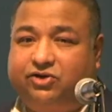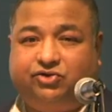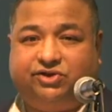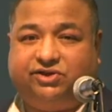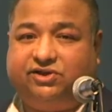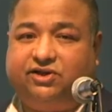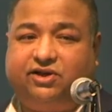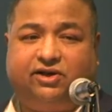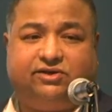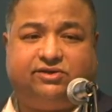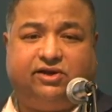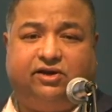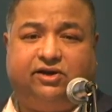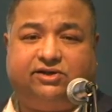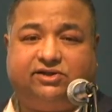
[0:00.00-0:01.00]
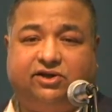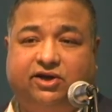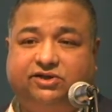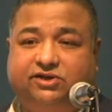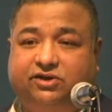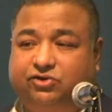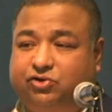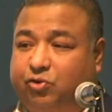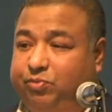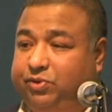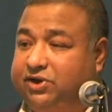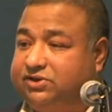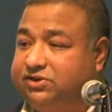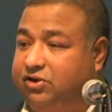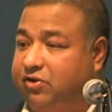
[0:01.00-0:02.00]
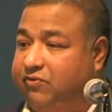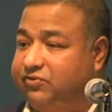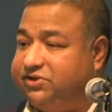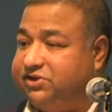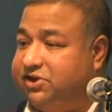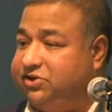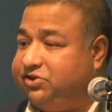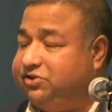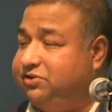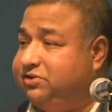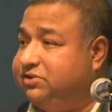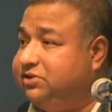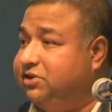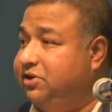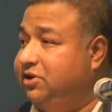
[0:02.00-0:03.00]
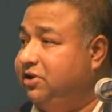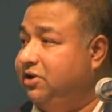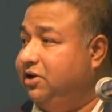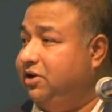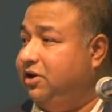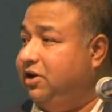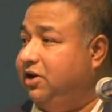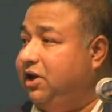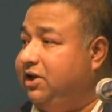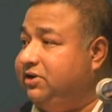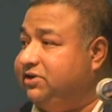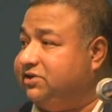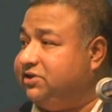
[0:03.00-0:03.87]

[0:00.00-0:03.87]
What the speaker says: interesting and exciting topics and conversations and